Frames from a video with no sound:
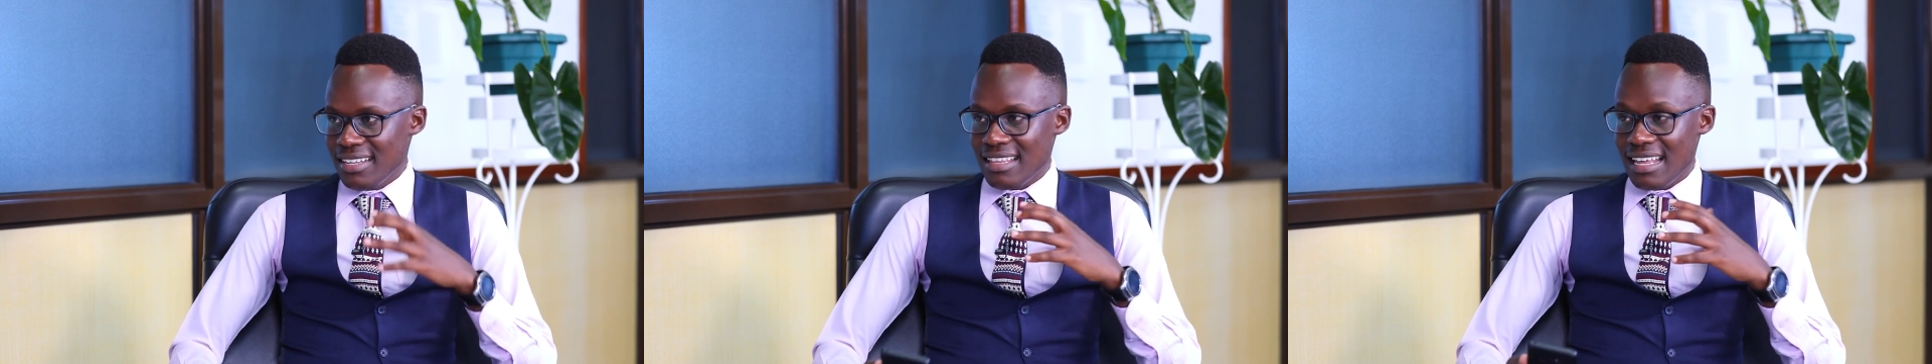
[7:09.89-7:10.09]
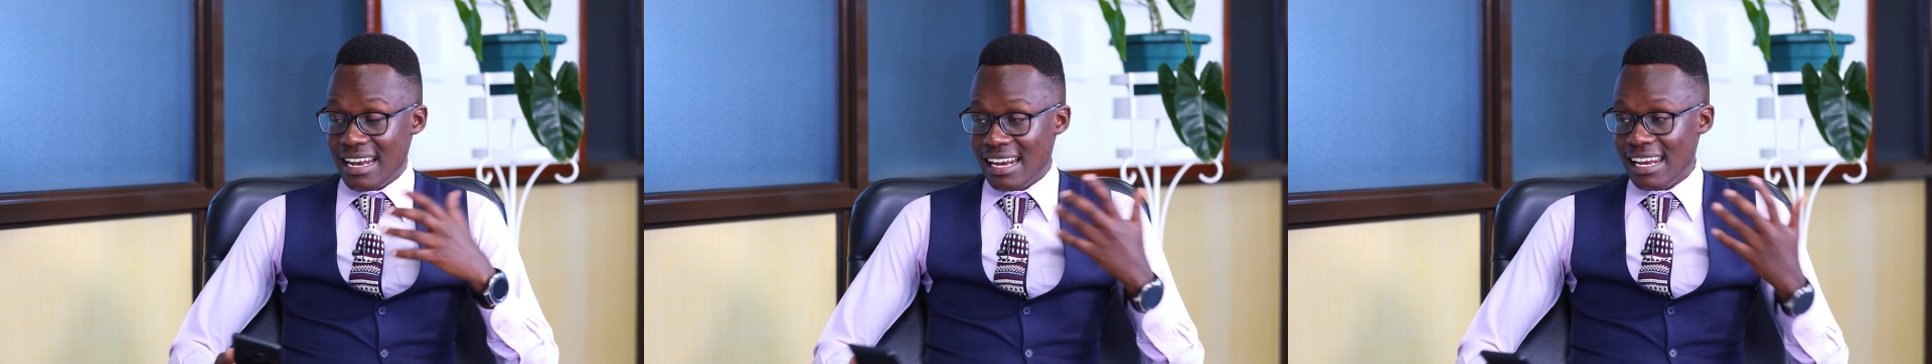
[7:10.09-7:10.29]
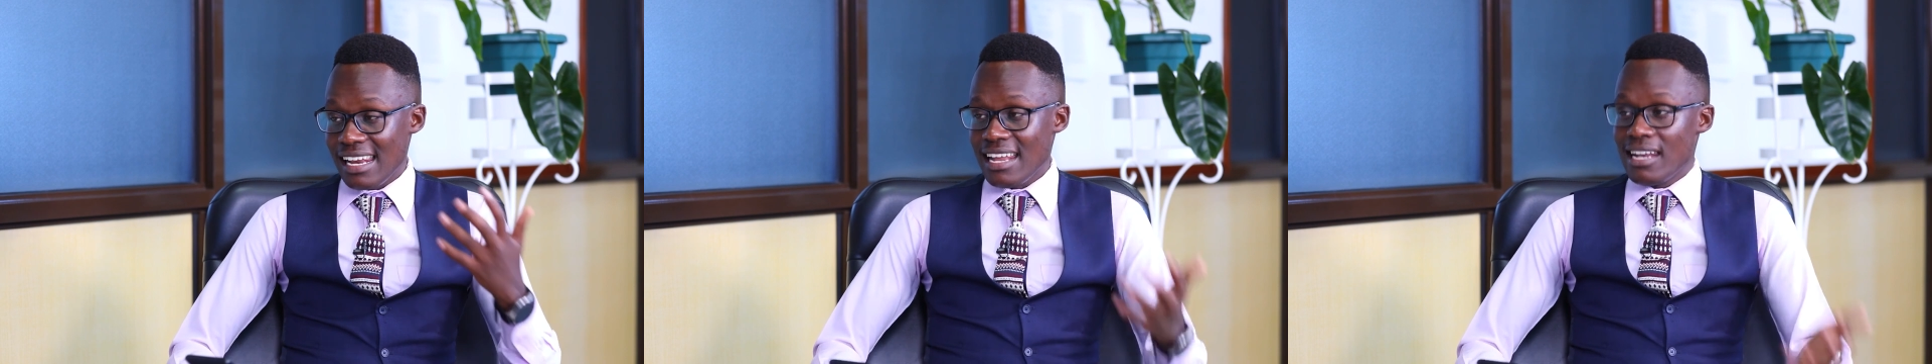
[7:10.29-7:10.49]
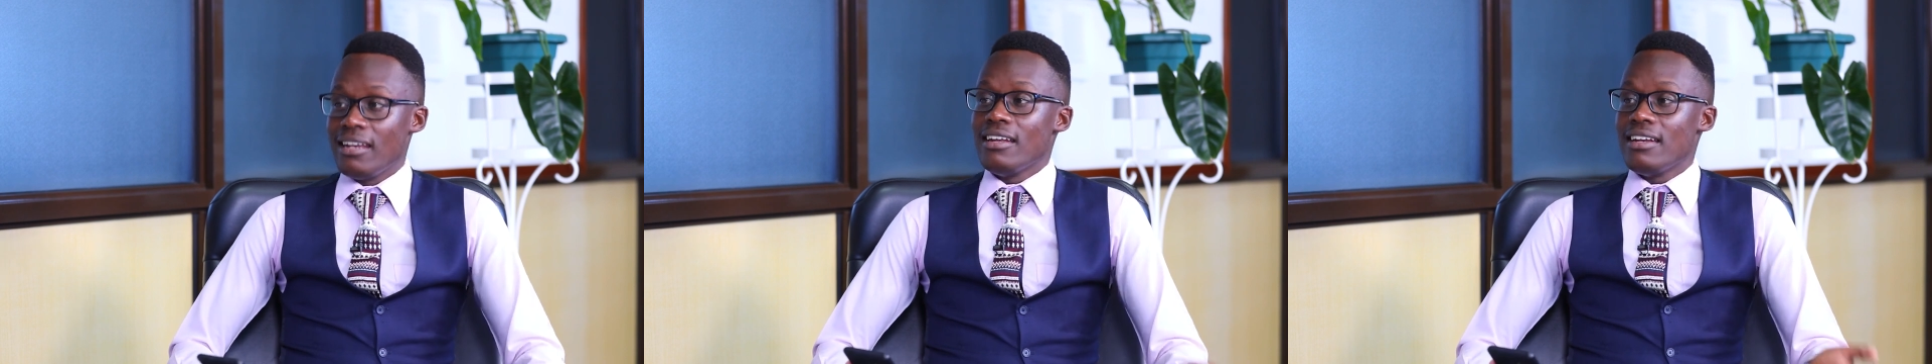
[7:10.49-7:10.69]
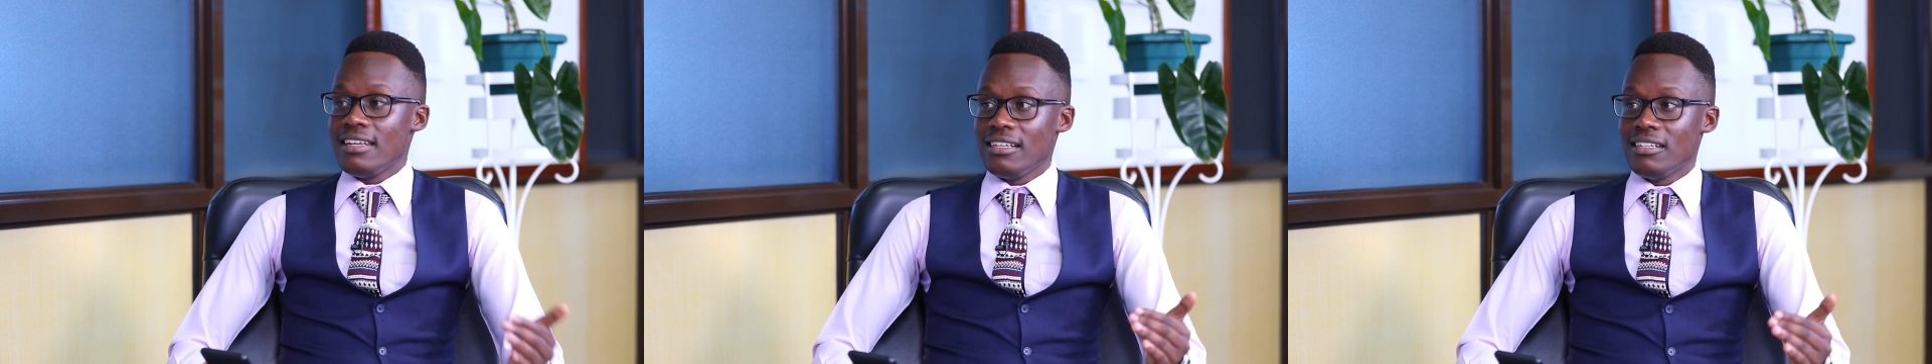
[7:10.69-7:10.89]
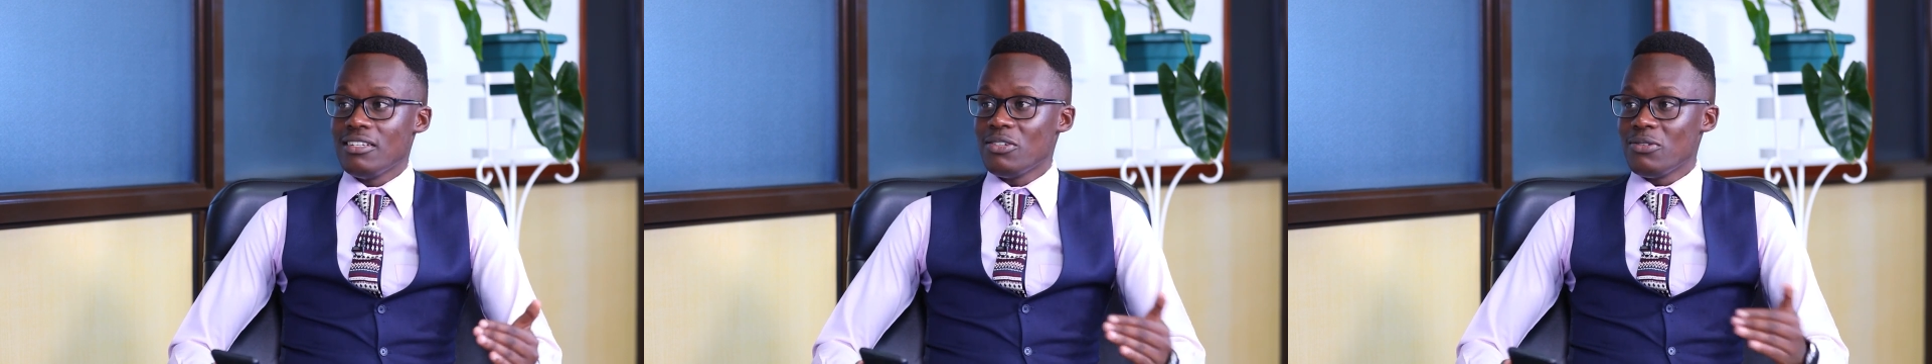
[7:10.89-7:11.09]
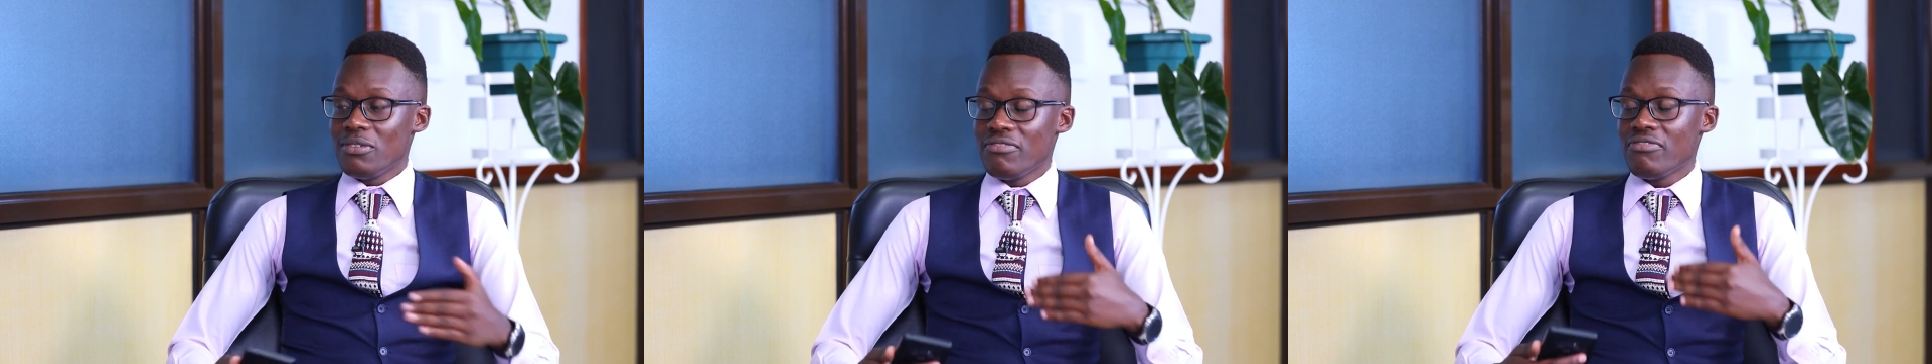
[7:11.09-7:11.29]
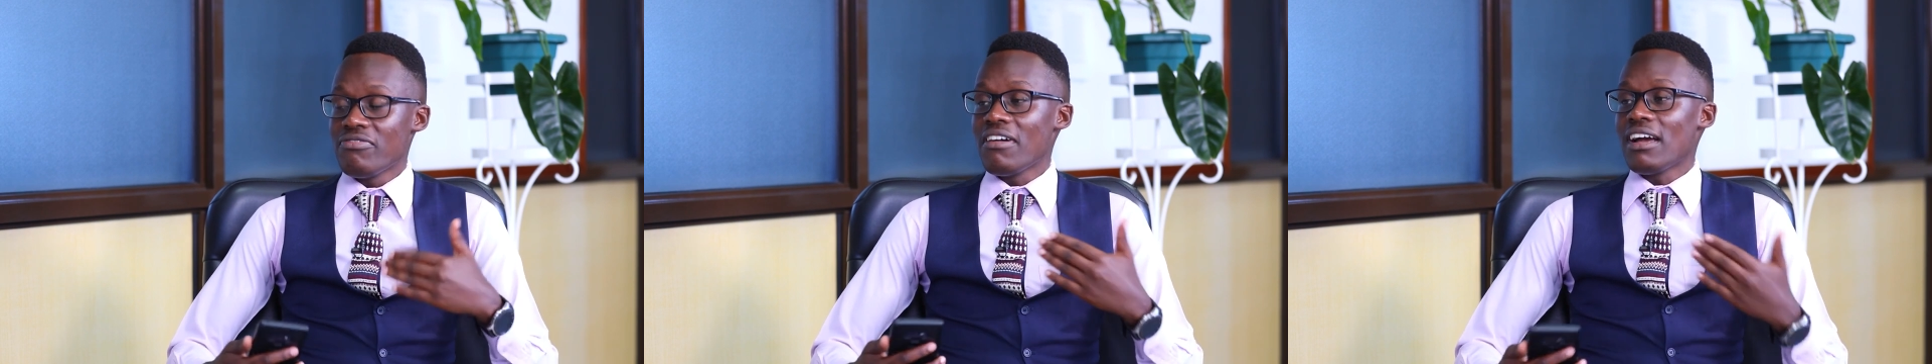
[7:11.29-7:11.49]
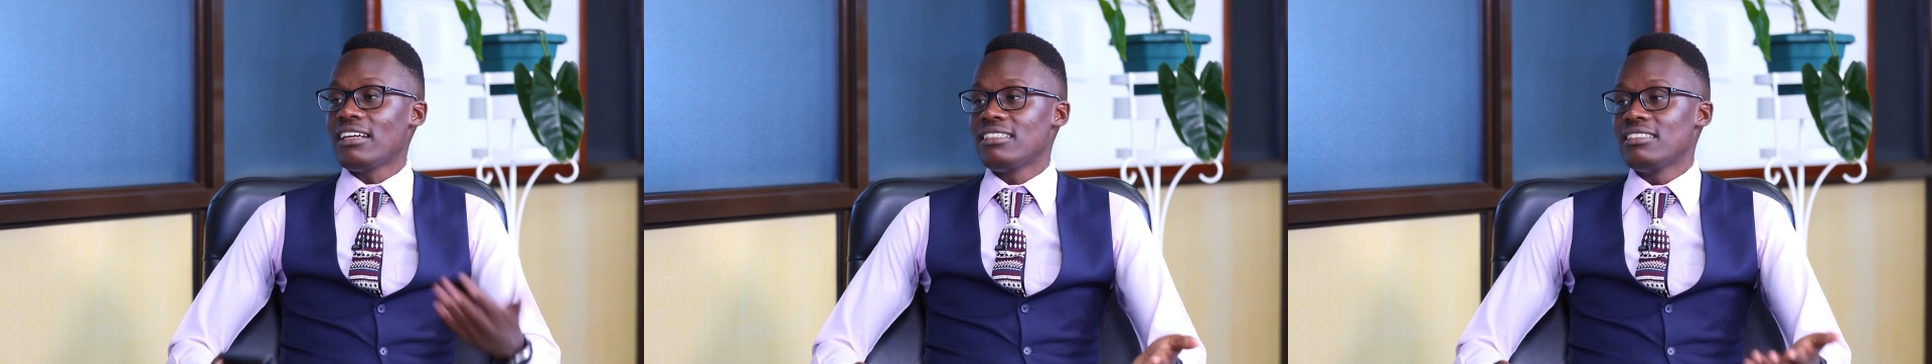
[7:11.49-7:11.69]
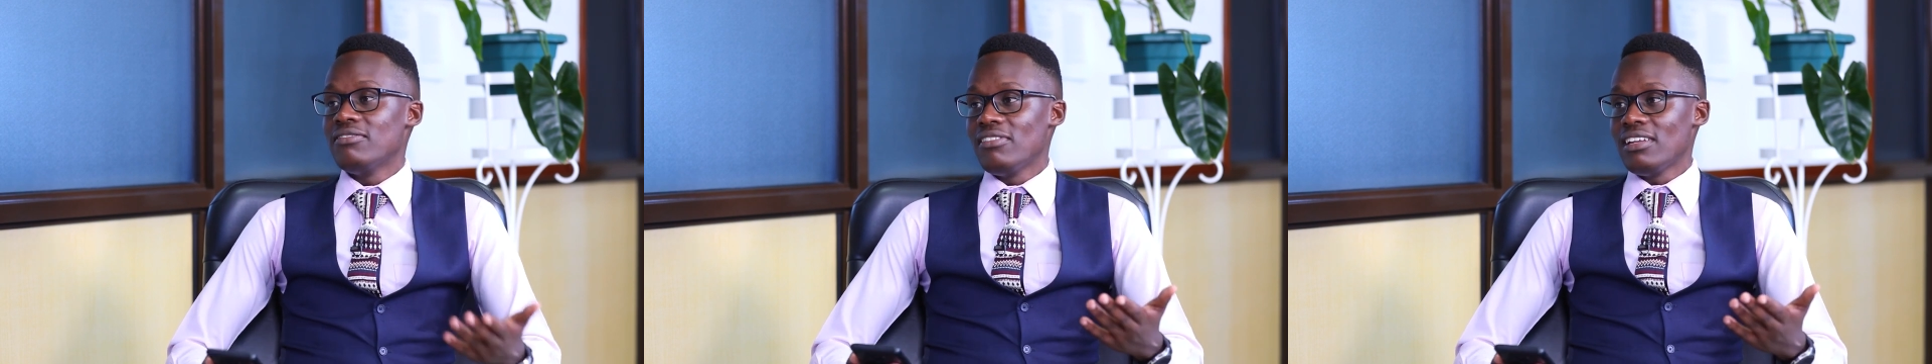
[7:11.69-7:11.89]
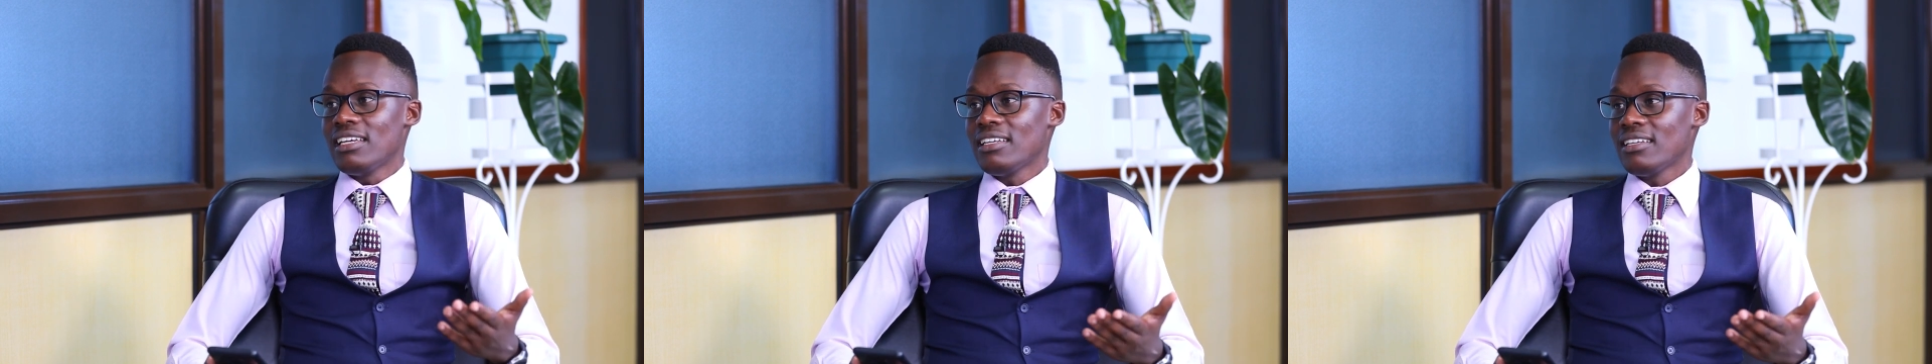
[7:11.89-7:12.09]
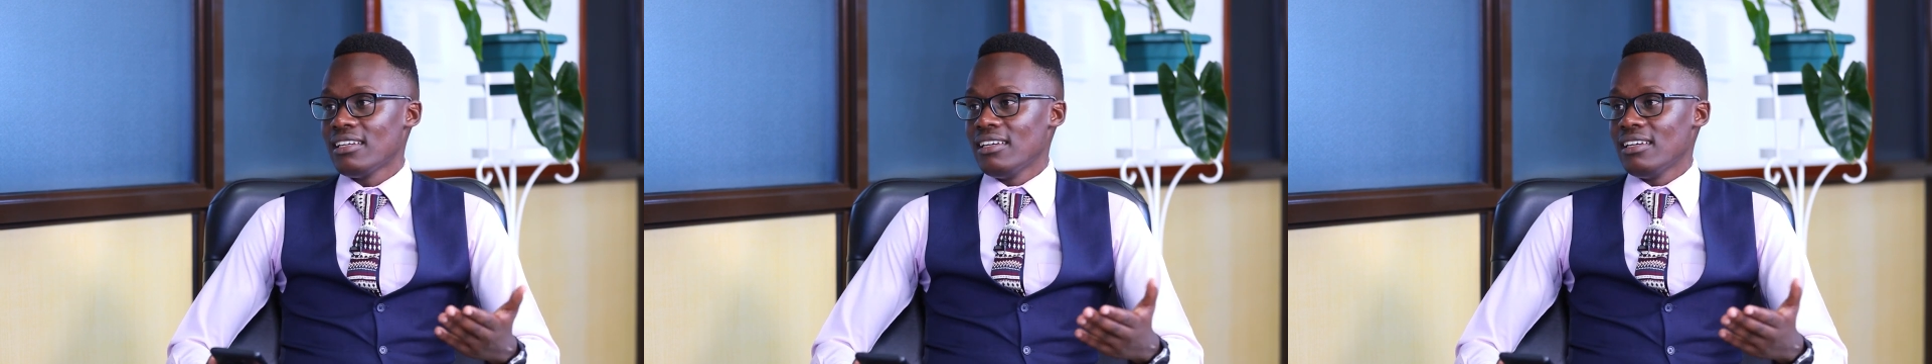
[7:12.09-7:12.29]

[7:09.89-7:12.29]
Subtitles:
that a lender needs to effectively